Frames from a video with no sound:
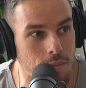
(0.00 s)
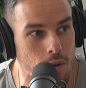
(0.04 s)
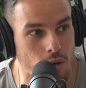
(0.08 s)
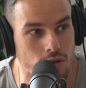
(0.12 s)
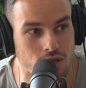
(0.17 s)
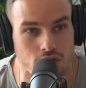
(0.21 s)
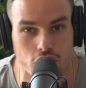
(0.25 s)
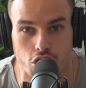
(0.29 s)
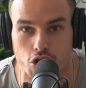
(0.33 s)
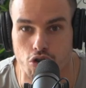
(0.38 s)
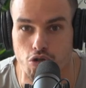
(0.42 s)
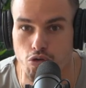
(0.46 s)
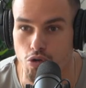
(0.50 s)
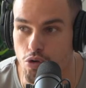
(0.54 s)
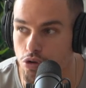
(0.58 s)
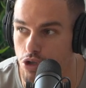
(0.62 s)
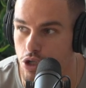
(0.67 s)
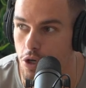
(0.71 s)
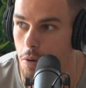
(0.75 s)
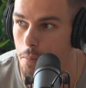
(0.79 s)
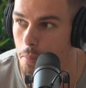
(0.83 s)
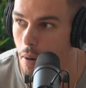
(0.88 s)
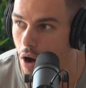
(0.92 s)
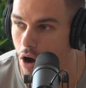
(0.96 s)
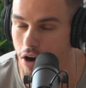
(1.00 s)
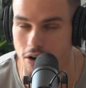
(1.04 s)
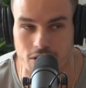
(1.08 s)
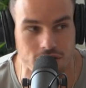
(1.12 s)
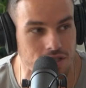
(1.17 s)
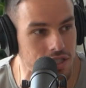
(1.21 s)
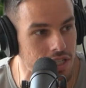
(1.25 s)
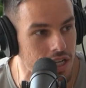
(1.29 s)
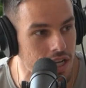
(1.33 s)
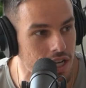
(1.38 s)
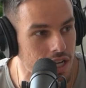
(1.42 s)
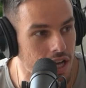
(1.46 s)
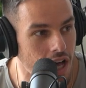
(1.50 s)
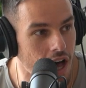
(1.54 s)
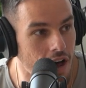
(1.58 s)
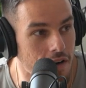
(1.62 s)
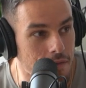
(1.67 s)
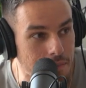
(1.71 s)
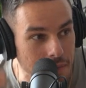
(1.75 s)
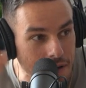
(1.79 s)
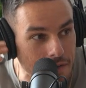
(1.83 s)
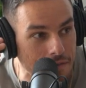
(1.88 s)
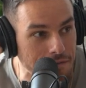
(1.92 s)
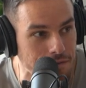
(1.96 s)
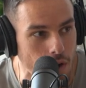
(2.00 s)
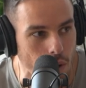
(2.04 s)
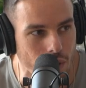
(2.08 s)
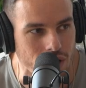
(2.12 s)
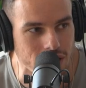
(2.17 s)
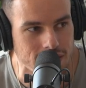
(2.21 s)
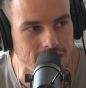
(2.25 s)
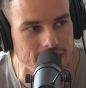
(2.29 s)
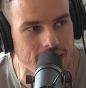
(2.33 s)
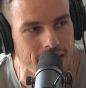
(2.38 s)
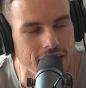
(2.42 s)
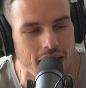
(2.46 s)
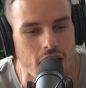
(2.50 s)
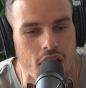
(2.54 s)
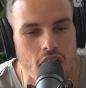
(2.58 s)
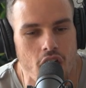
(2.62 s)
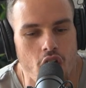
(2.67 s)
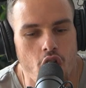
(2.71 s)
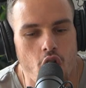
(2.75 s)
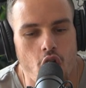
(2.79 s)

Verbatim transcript: the most crucial parts yeah. of me focusing